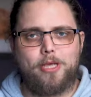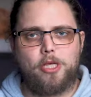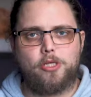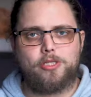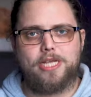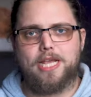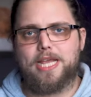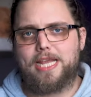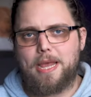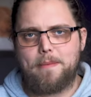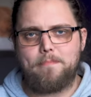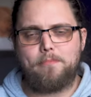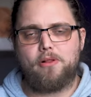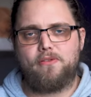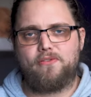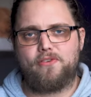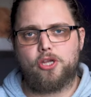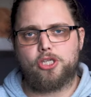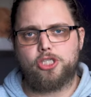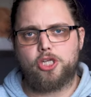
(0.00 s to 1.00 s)
be using a
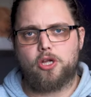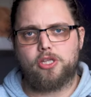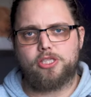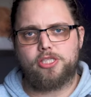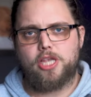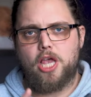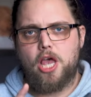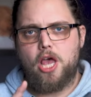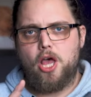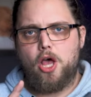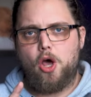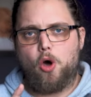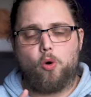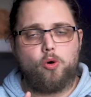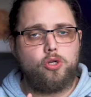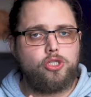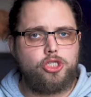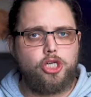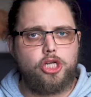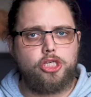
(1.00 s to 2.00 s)
gimbal for your shots
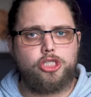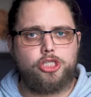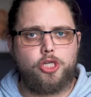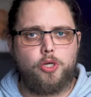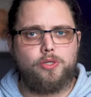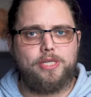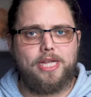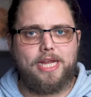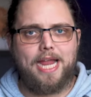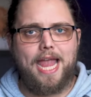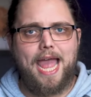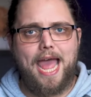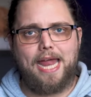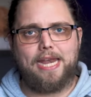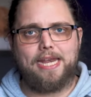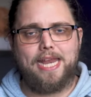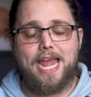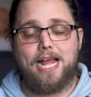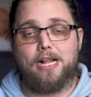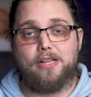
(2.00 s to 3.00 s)
or just shooting
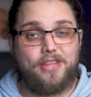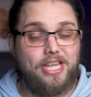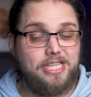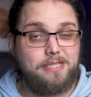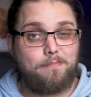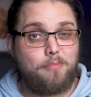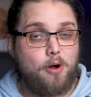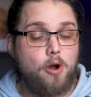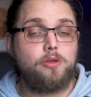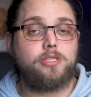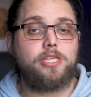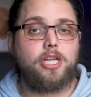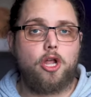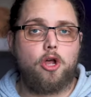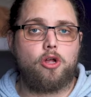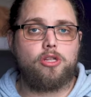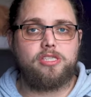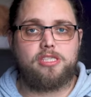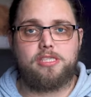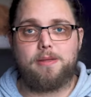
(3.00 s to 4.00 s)
handheld? There's pros and
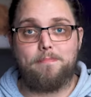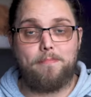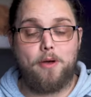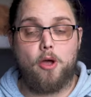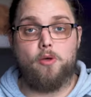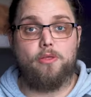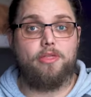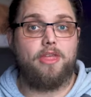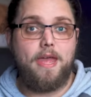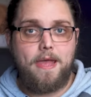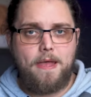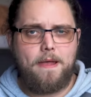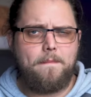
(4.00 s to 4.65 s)
cons to both.